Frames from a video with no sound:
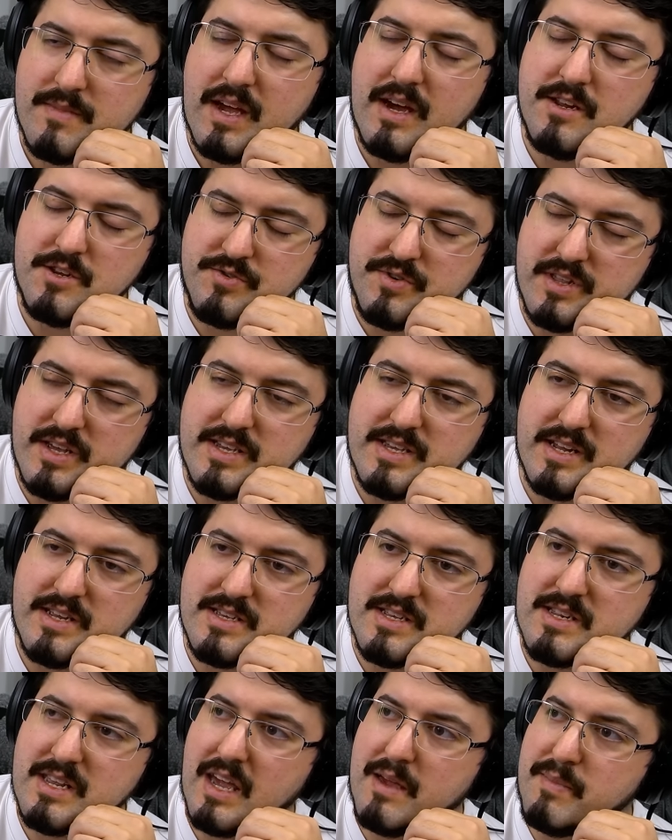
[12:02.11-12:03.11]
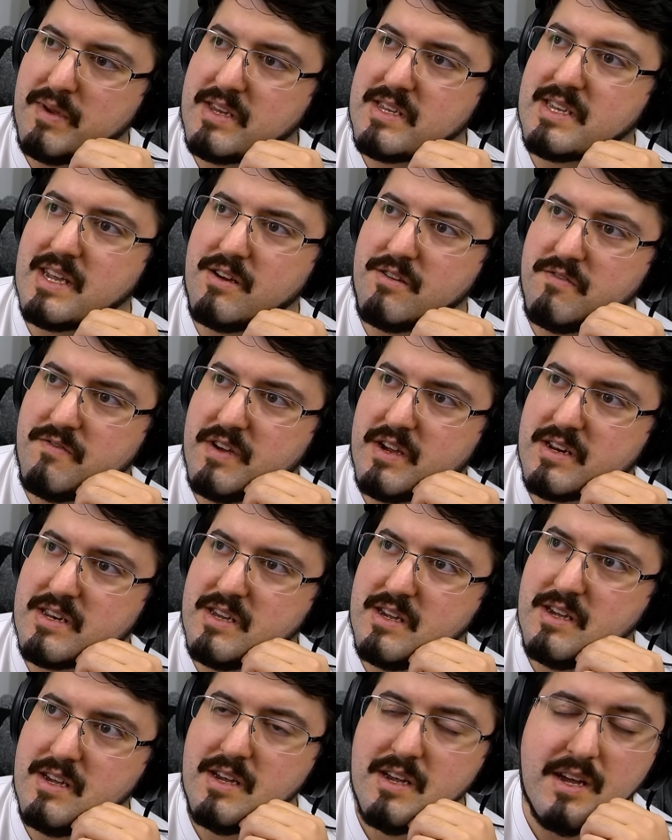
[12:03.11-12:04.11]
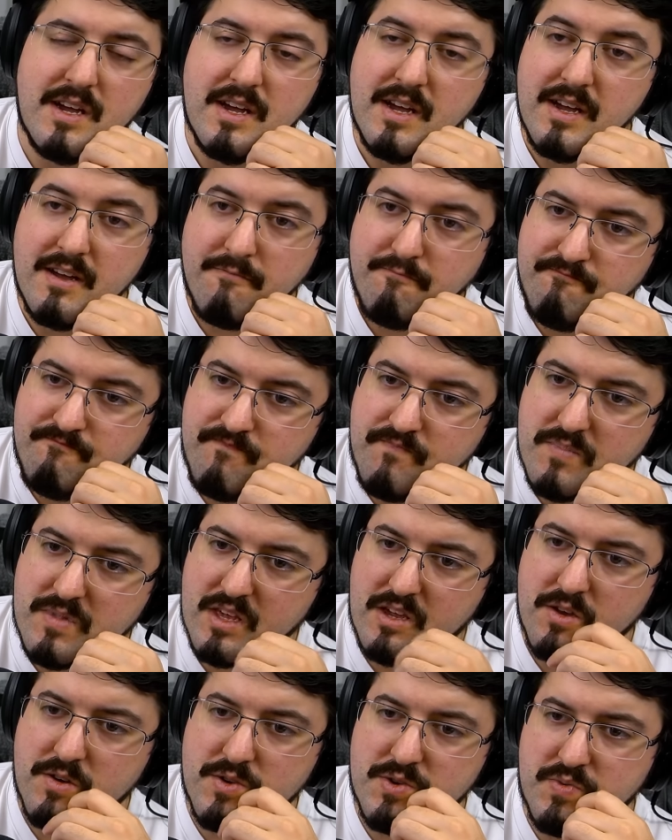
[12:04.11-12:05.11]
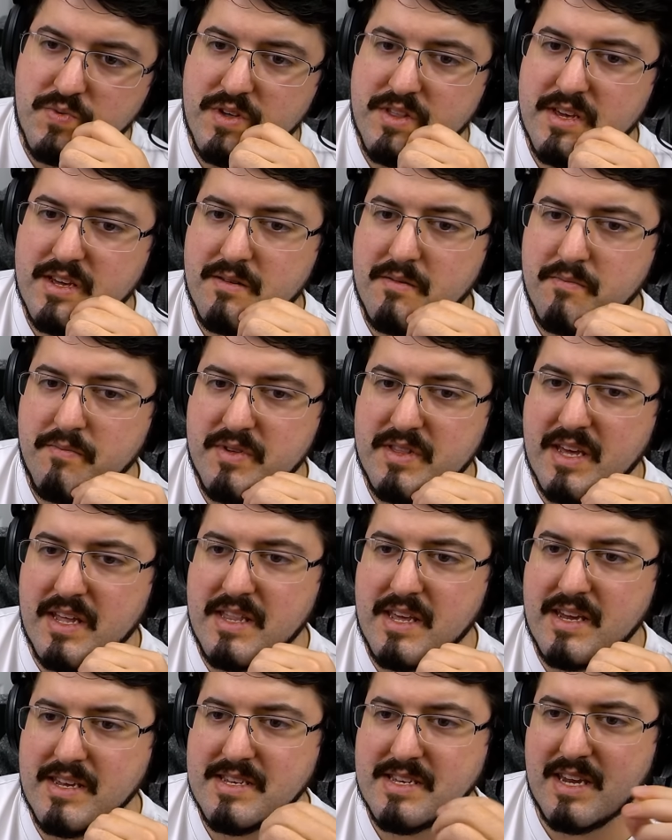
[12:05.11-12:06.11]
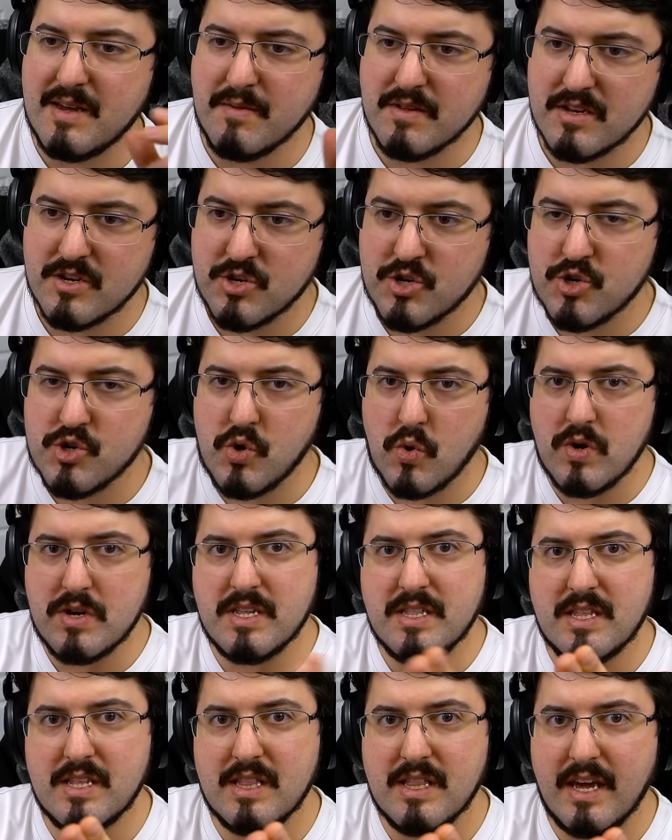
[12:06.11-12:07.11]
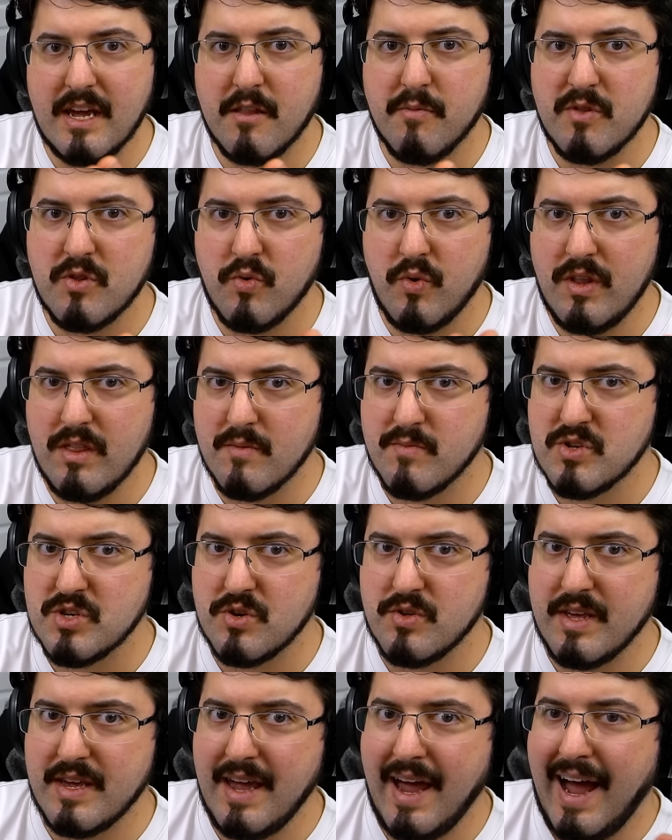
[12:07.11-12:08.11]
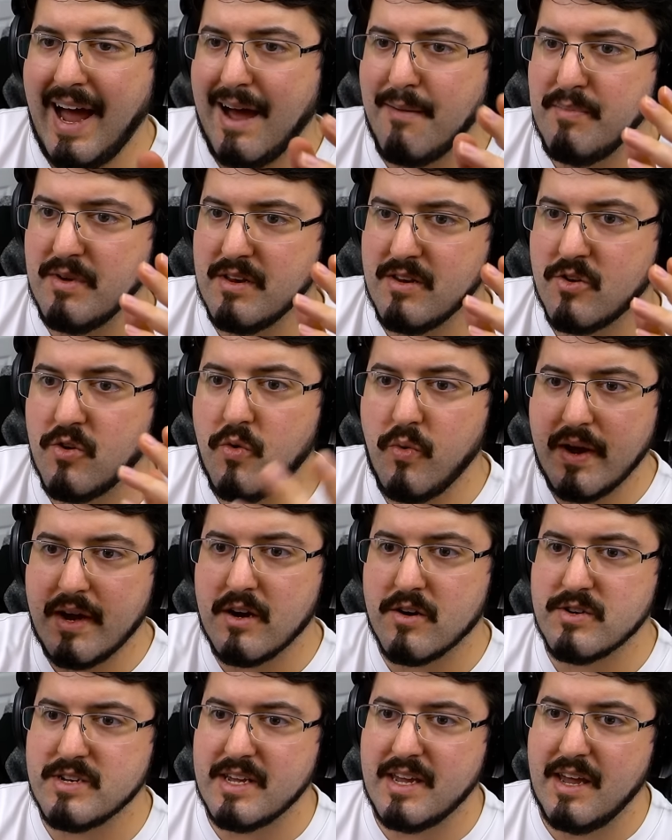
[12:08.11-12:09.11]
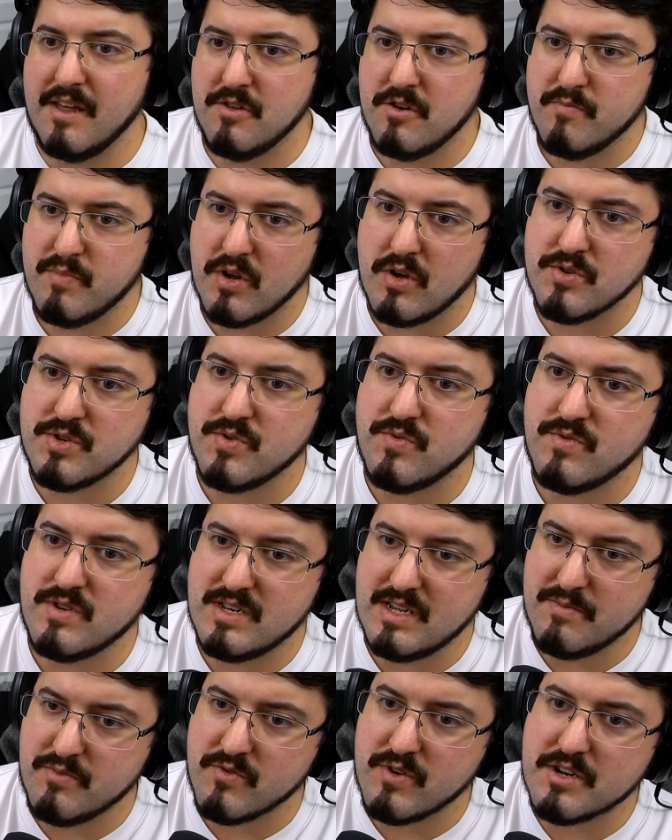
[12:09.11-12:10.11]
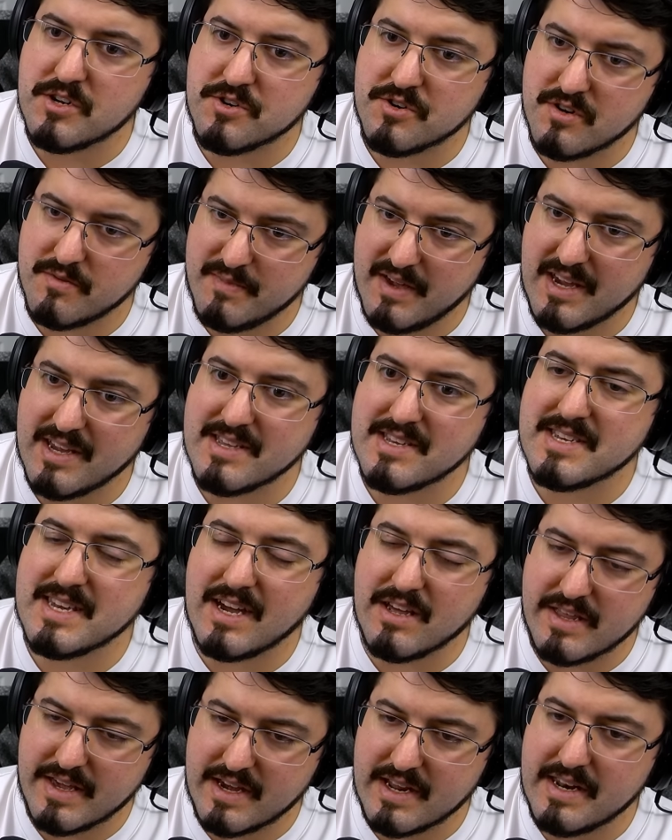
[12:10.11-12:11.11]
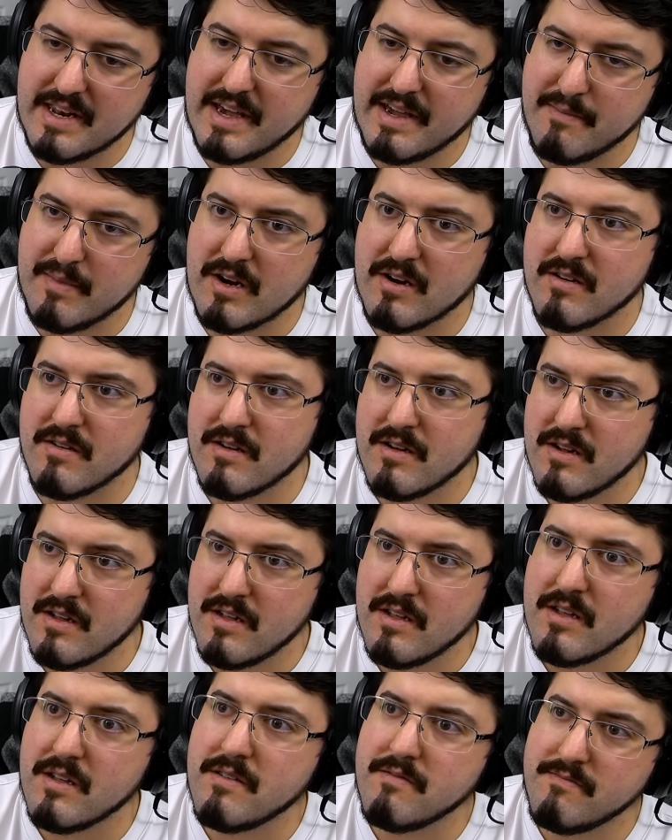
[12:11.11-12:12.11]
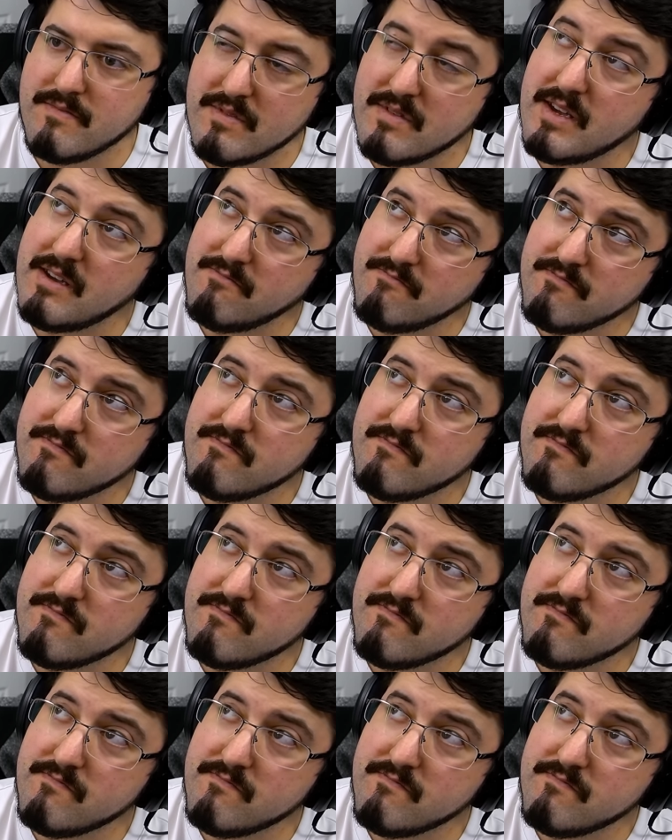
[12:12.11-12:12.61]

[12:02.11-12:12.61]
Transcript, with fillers: I just realized that is a typing sound effect that goes with it. But then they seem to shorten the length between them so they happen quicker together, but also deeper register to make it sound like a nightmare. Yeah.